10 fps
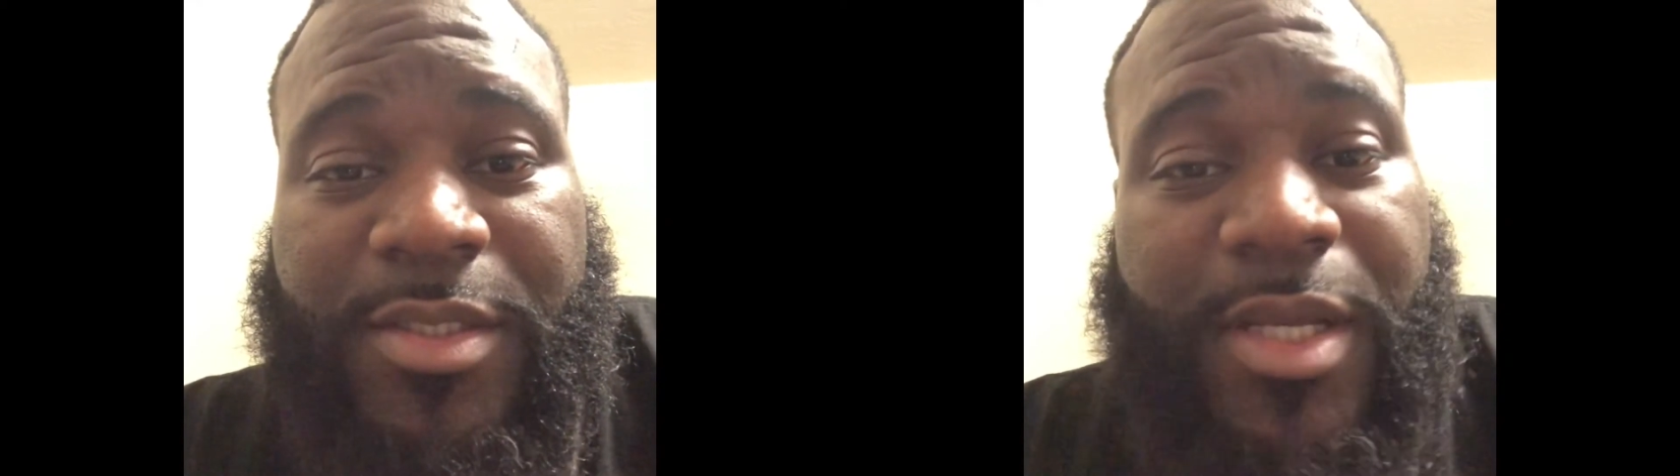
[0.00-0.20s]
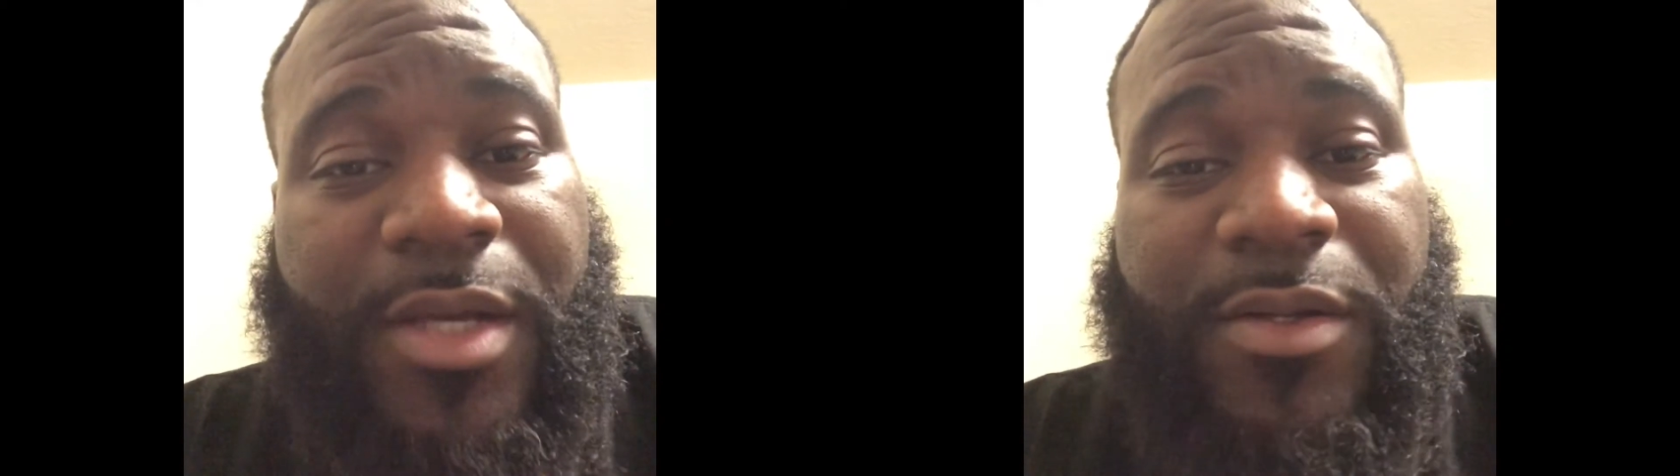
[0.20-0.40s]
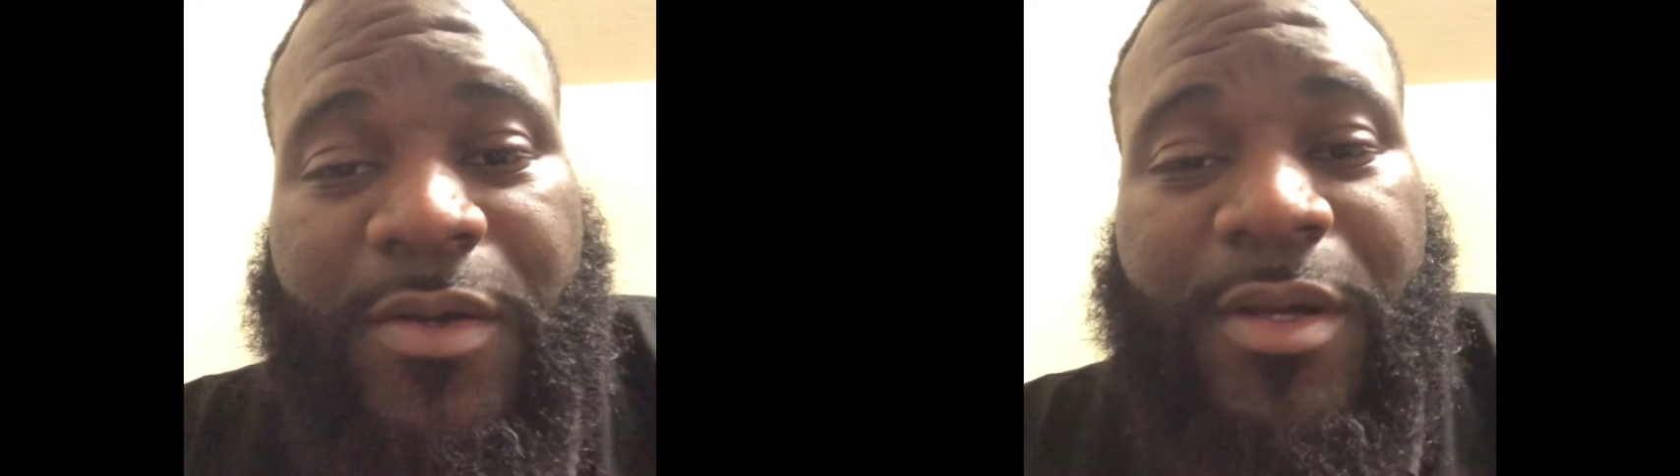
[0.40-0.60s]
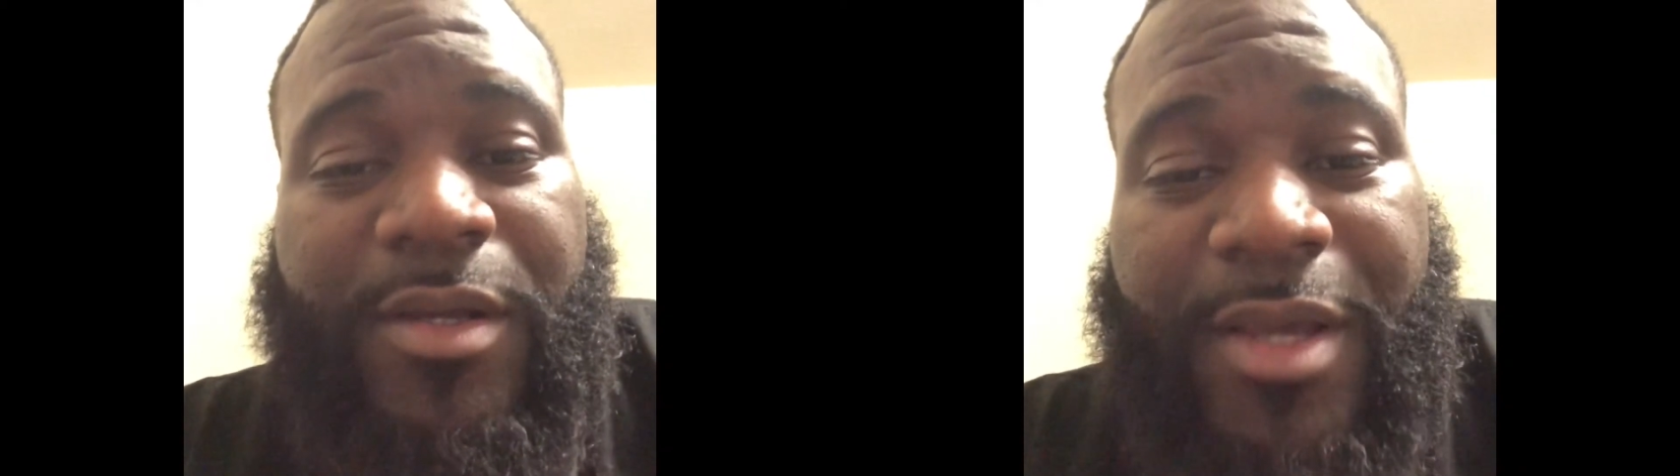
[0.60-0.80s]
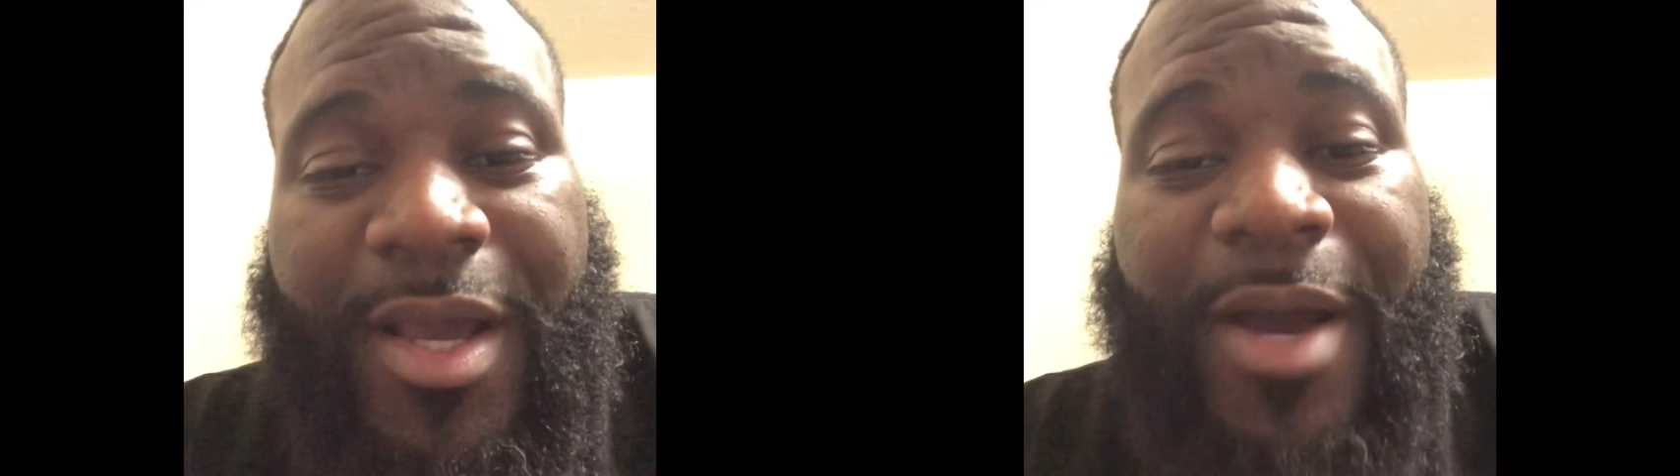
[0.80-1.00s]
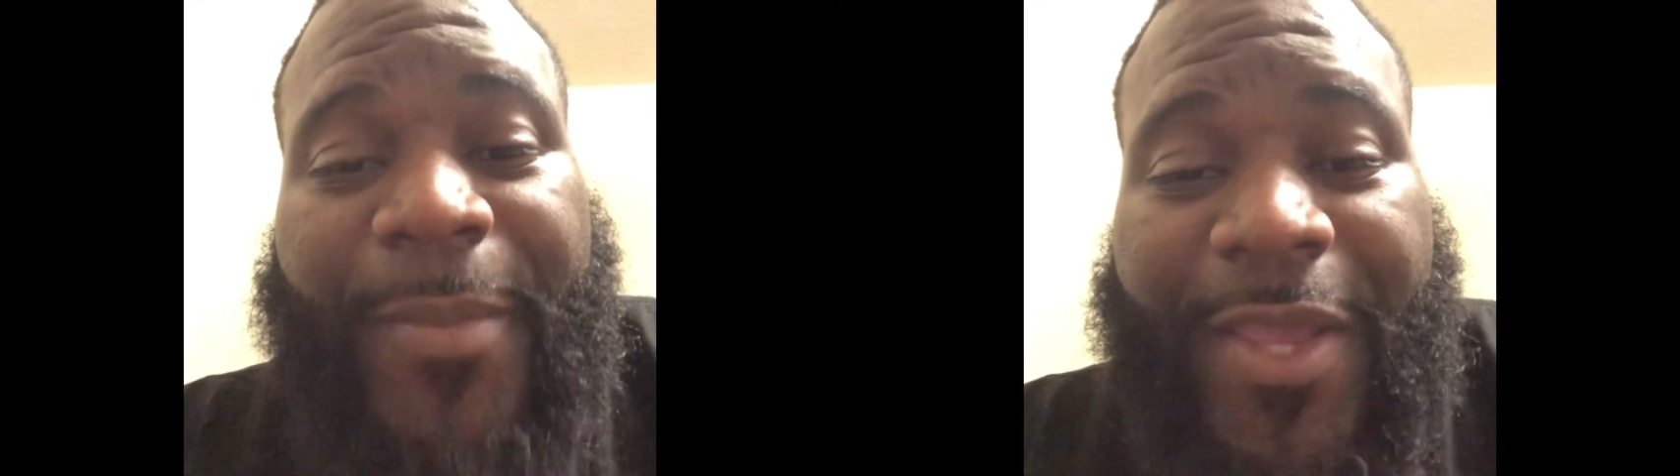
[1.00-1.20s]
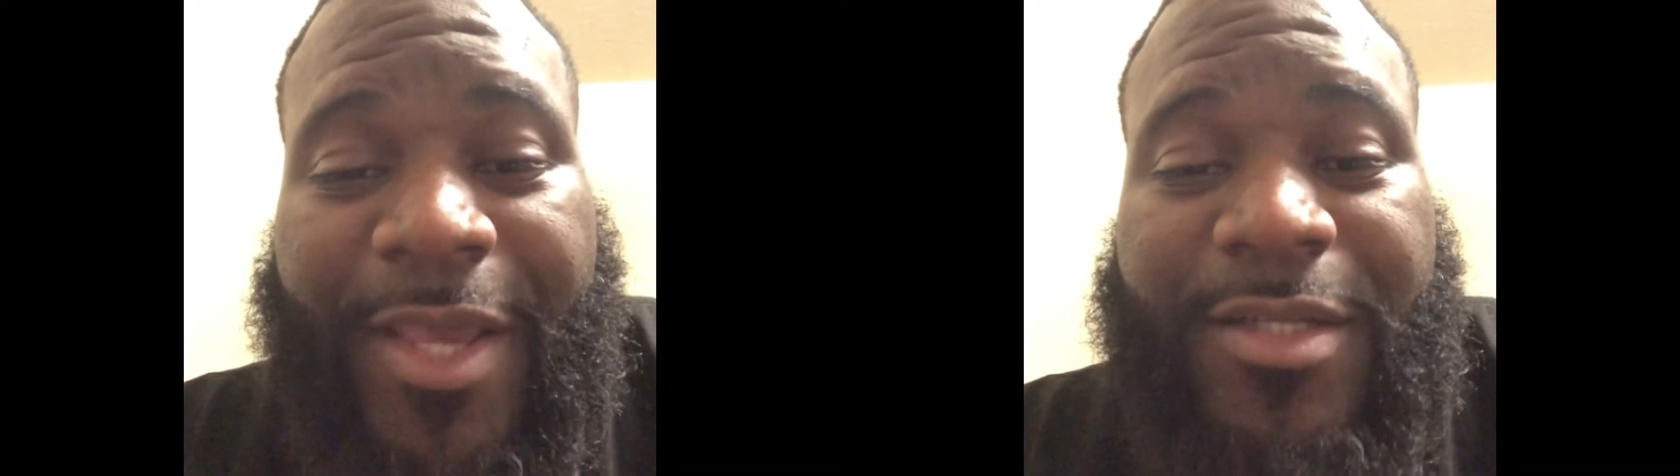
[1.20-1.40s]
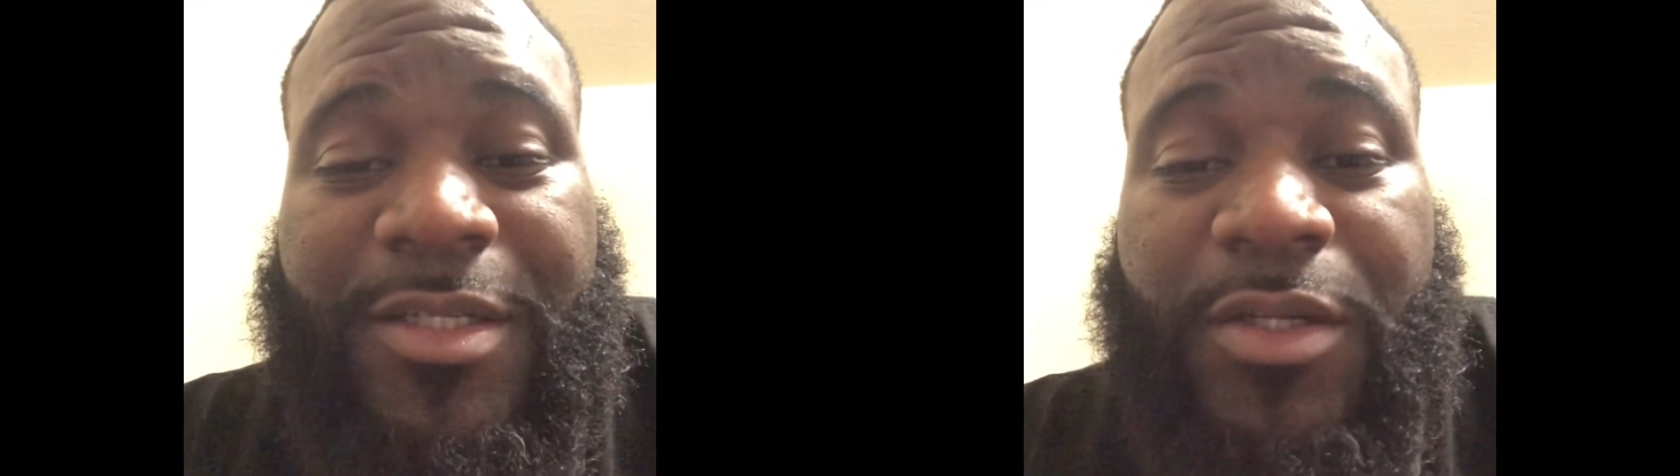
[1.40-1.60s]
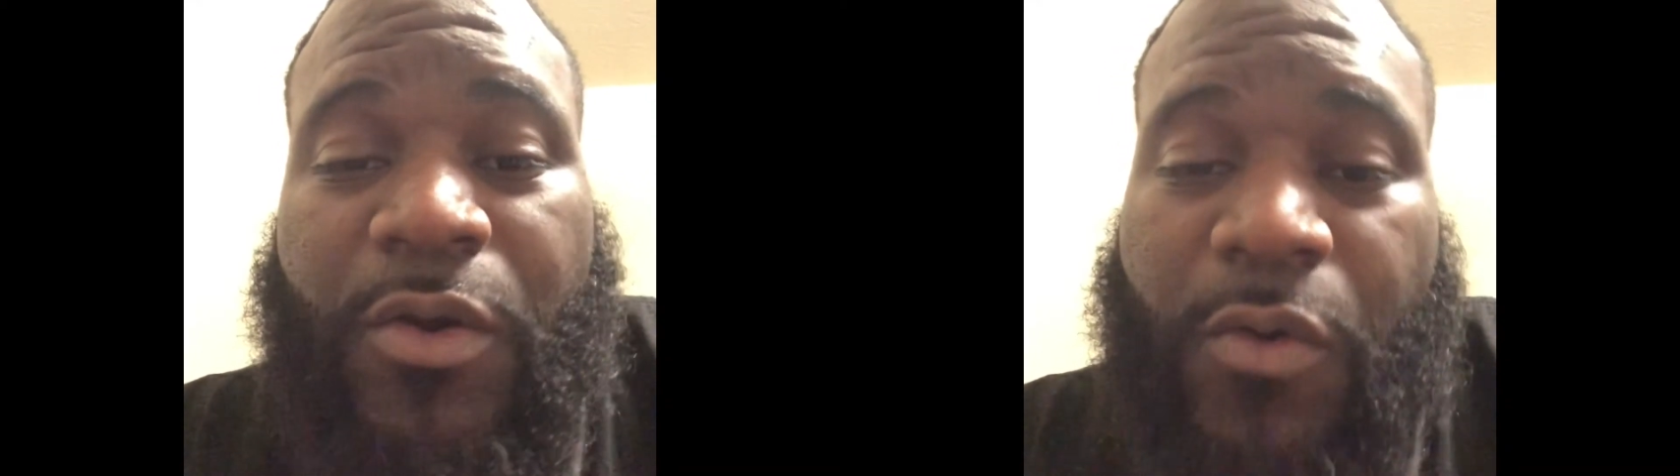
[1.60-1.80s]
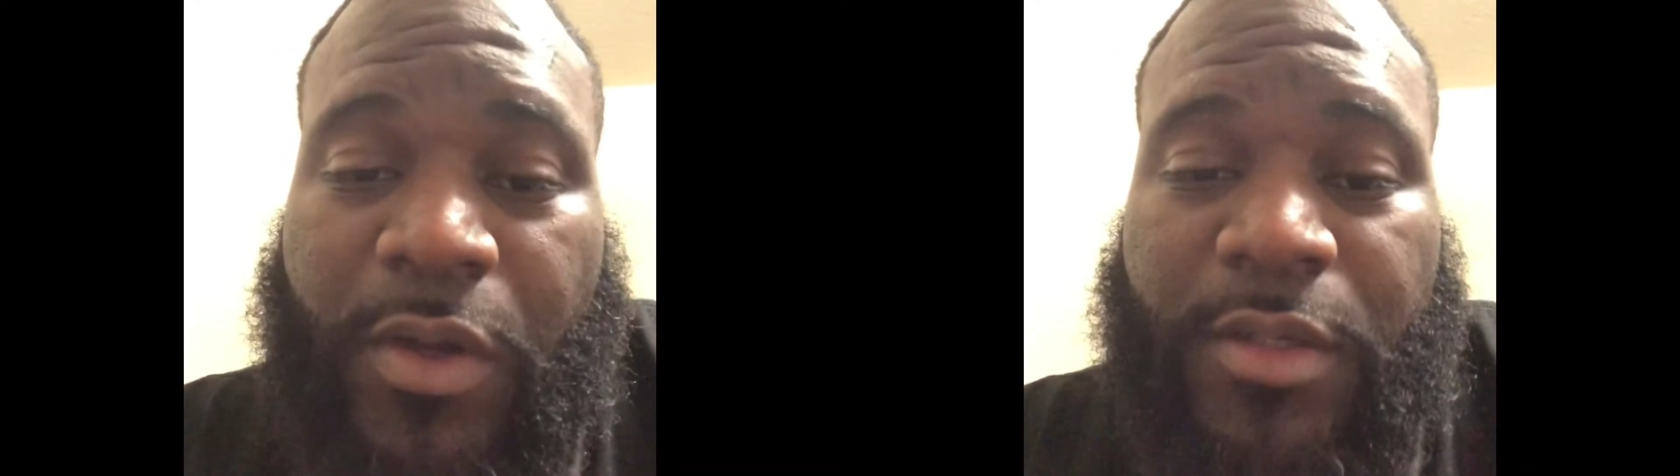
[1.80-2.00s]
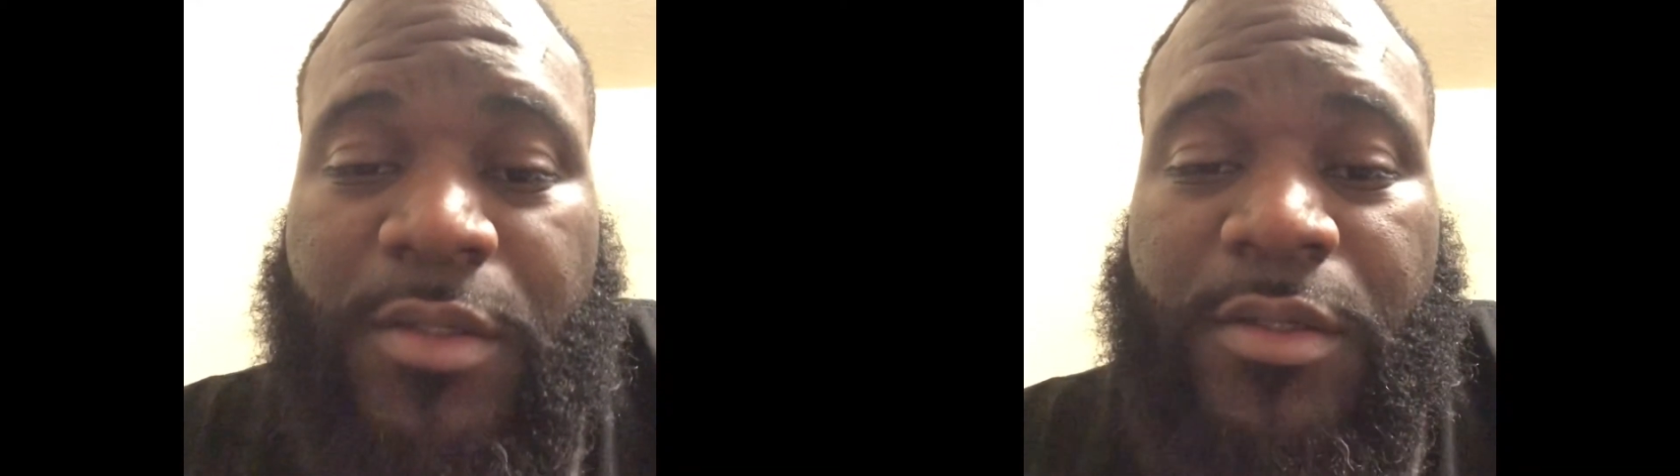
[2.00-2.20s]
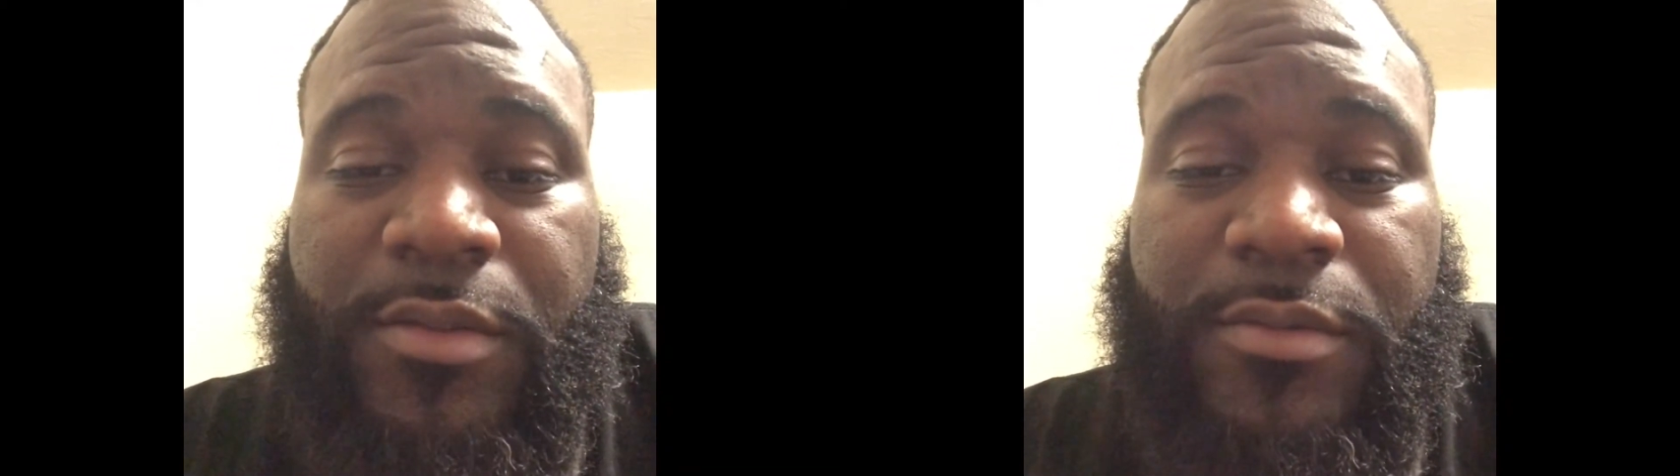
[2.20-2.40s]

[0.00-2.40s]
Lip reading: And y'all know I'm gonna handle it accordingly.